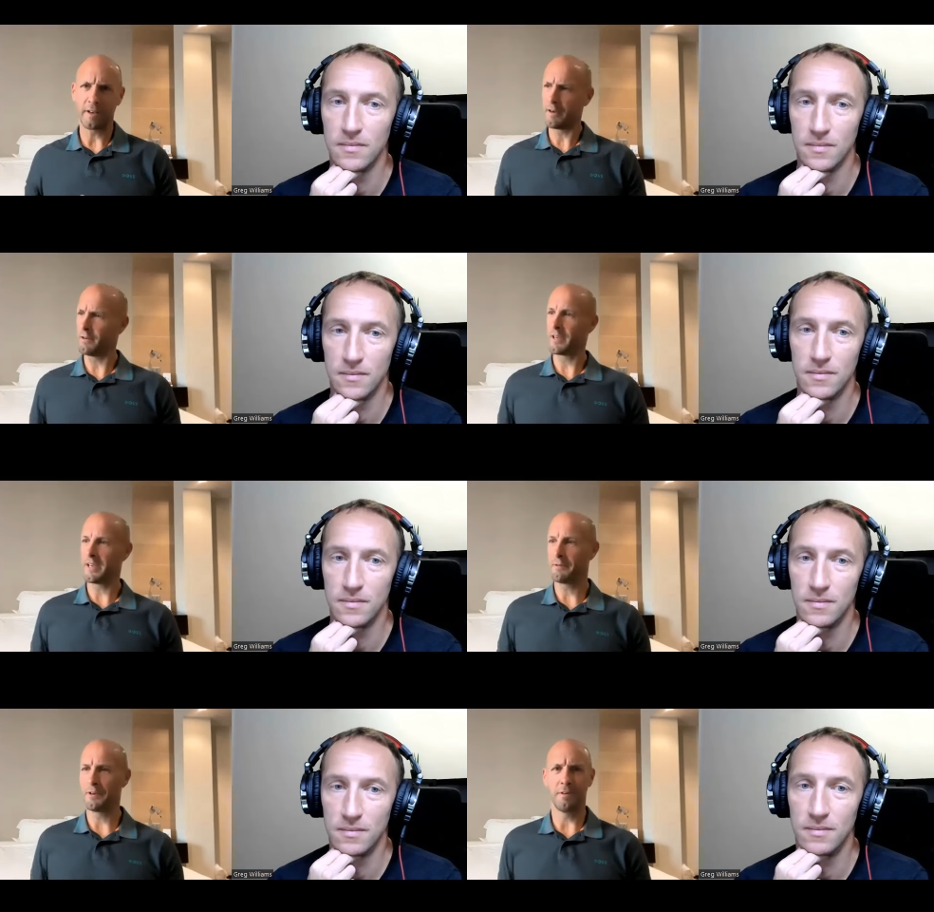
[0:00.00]
Speaker 1: they go,
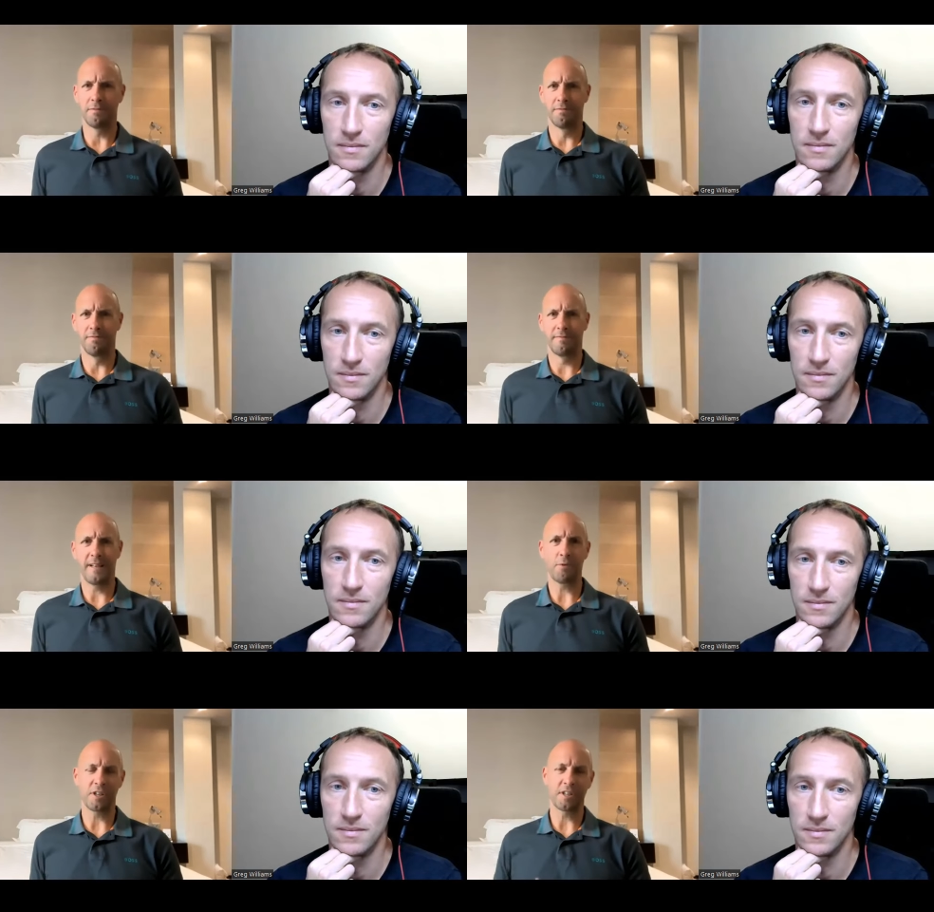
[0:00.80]
okay, well if
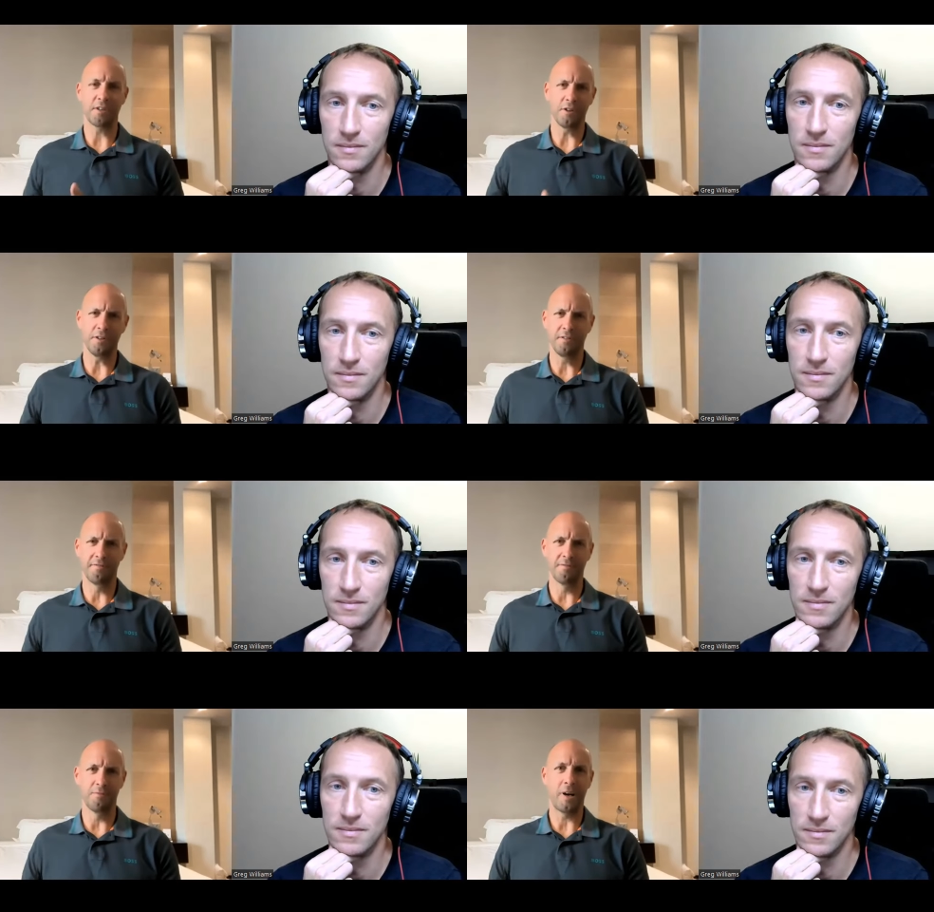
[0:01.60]
that wasn't so good.
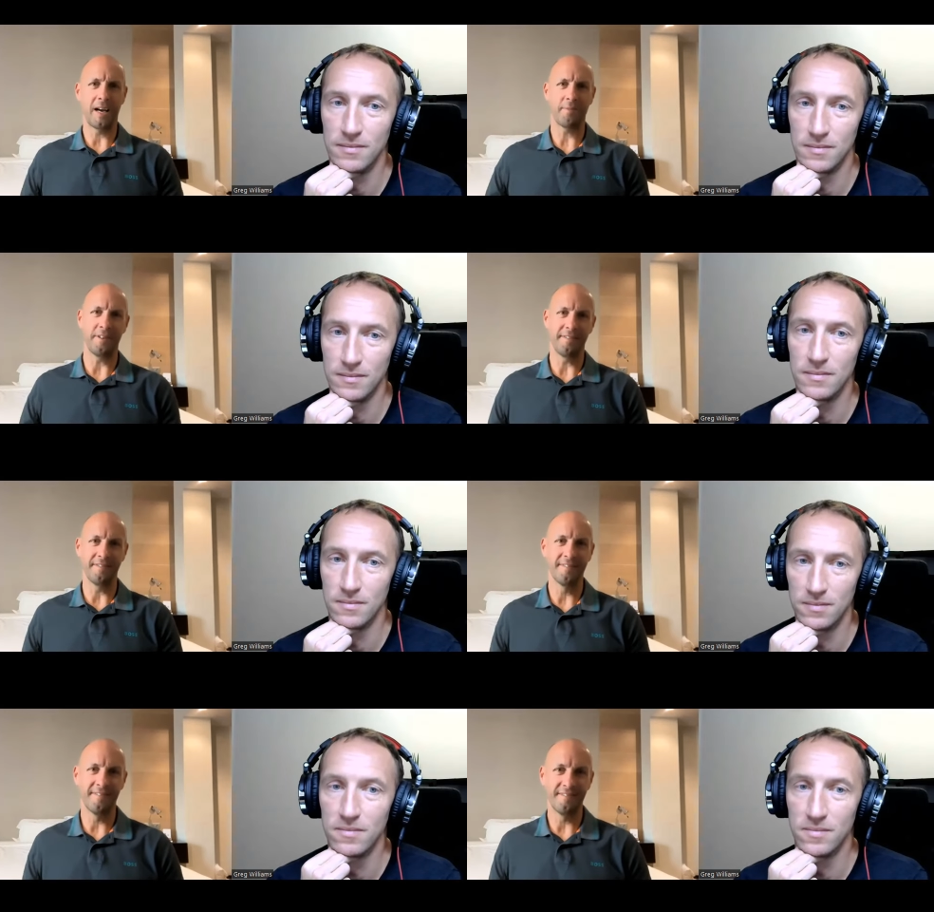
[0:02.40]
What
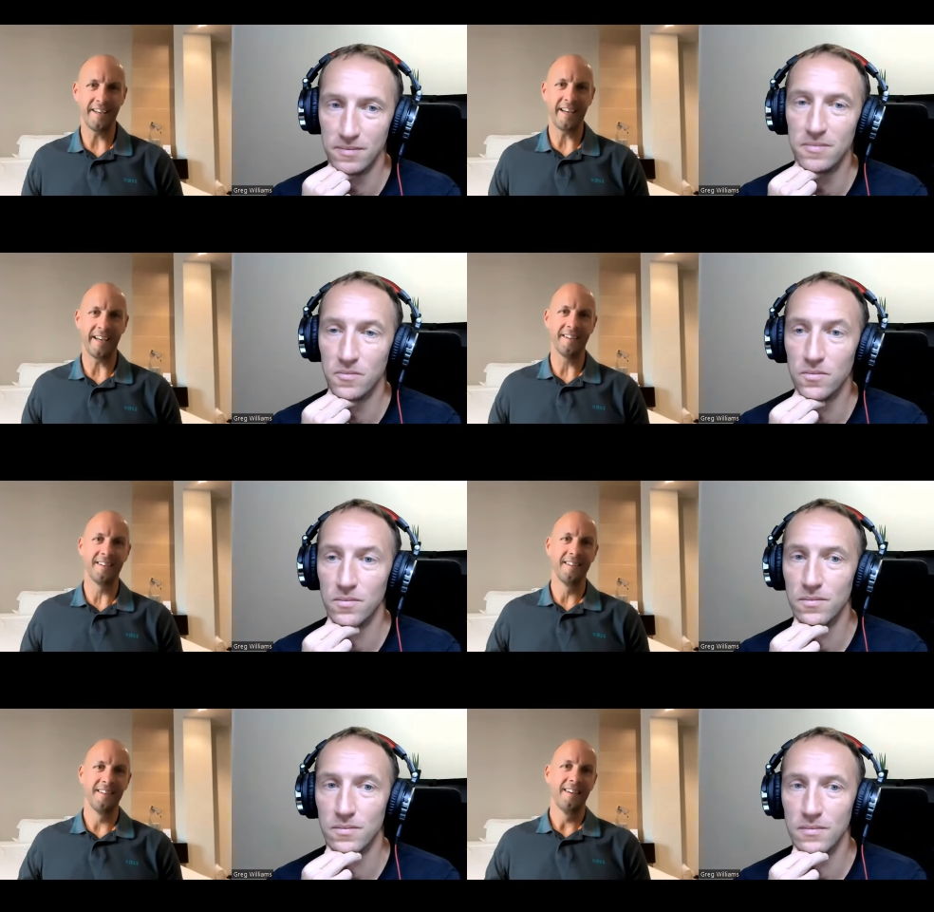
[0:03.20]
happened there?